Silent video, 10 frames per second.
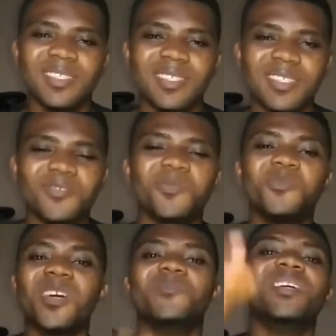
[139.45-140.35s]
If some
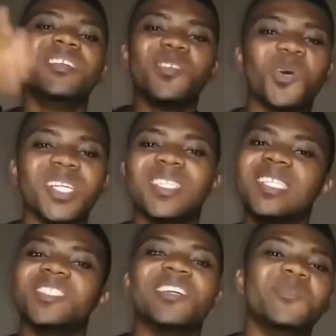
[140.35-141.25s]
people are making calls in
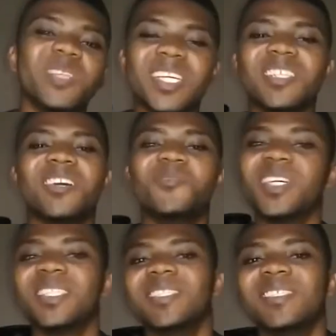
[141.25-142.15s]
Nigeria, you'll be hearing their
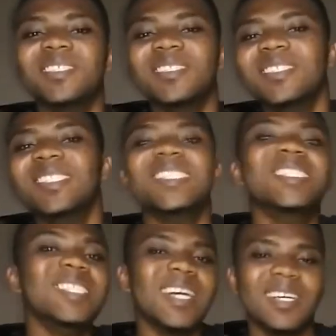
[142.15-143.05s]
voices in
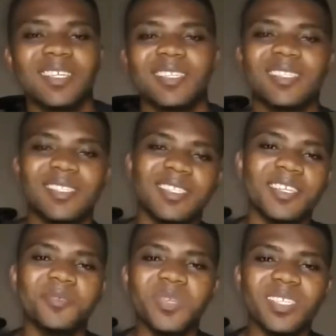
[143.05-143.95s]
India.
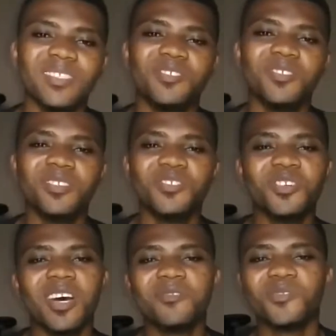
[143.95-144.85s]
I mean, you
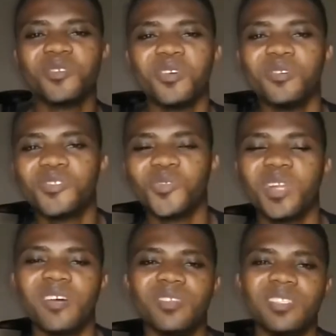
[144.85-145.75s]
don't have to call so
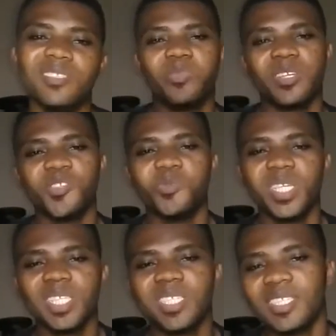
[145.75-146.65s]
loudly. Pass your
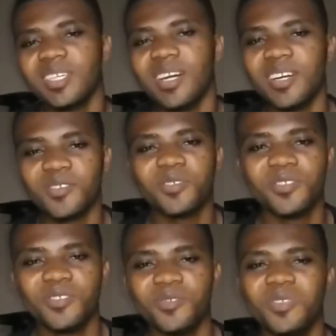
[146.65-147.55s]
message
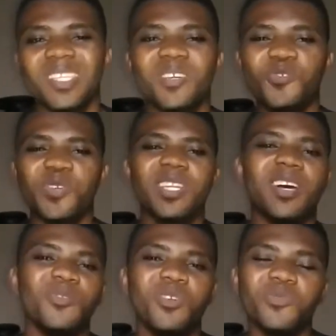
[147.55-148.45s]
across, in a way
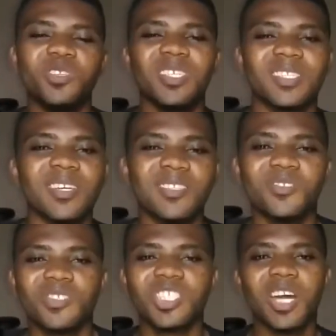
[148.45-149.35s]
that one will understand,
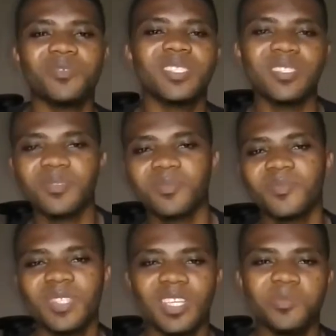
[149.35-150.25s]
not shouting.
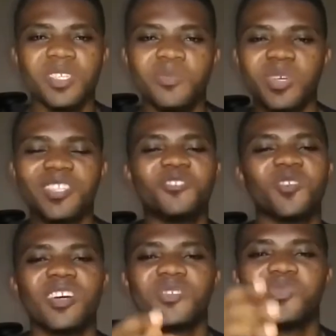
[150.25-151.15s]
I mean, the person you
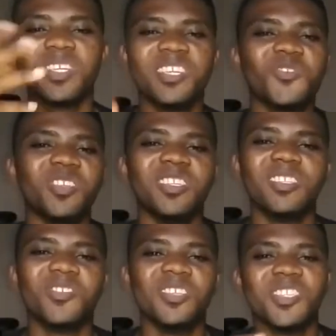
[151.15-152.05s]
are speaking to is
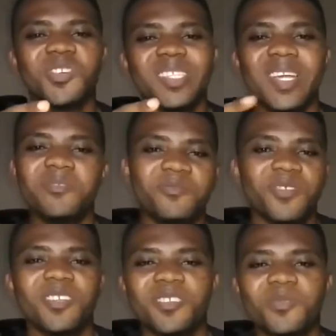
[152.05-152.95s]
not deaf.
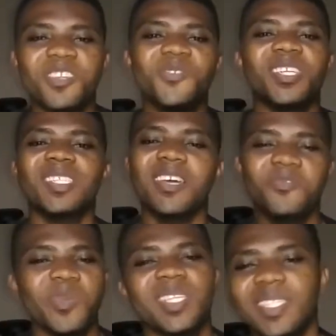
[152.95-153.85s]
You are not speaking to a
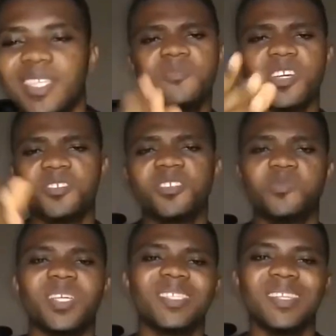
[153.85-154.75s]
deaf person. If you are such a
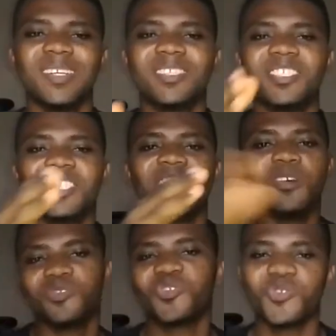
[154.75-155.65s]
person that
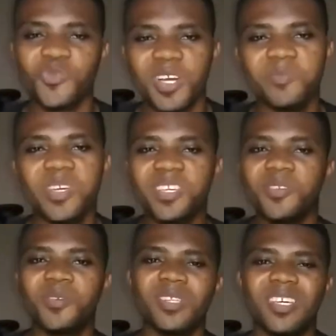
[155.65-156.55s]
shouts while making
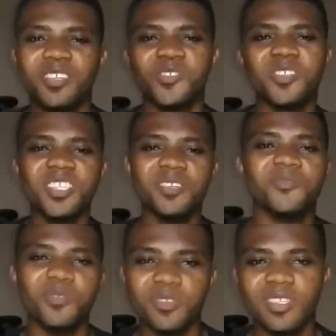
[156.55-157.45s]
call, then you don't need a
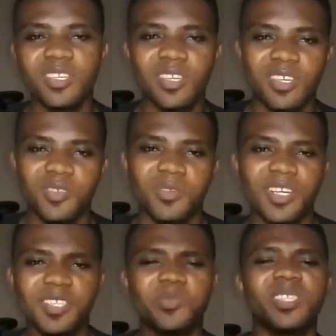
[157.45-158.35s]
phone. You can
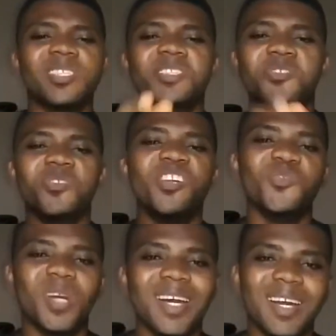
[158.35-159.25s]
simply stay where
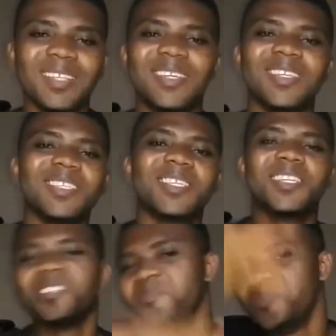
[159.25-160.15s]
you are and then
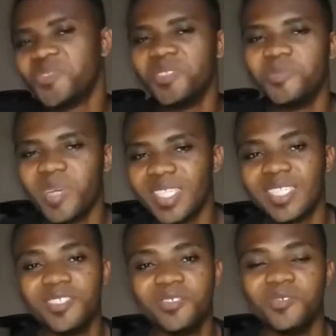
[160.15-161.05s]
scream to the
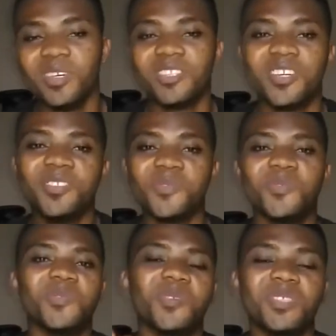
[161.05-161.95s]
person you are trying
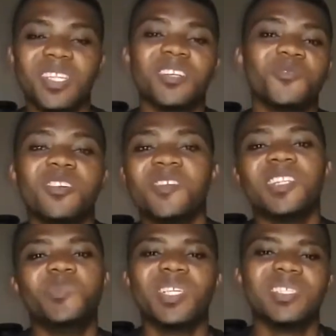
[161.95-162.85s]
to contact, wherever the
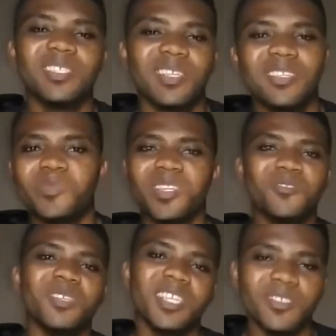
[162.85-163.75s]
person is, and the person
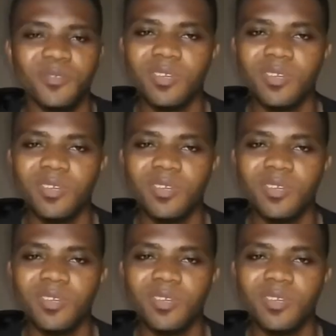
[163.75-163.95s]
will hear you.